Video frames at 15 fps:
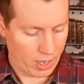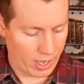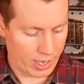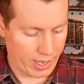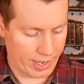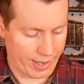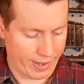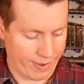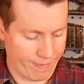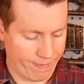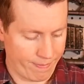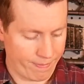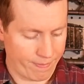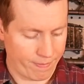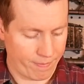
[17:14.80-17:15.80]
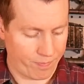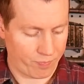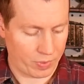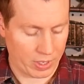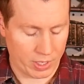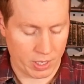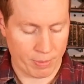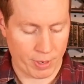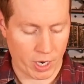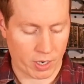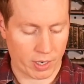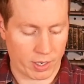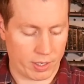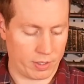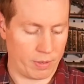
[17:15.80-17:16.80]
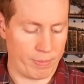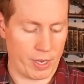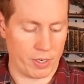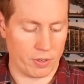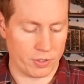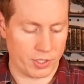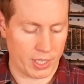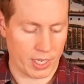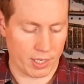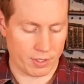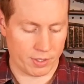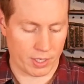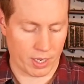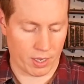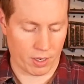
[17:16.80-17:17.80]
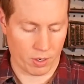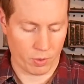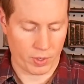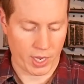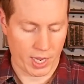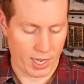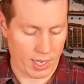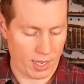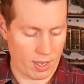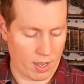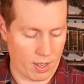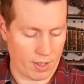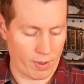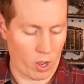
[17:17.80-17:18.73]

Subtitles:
And then the American commander says, okay,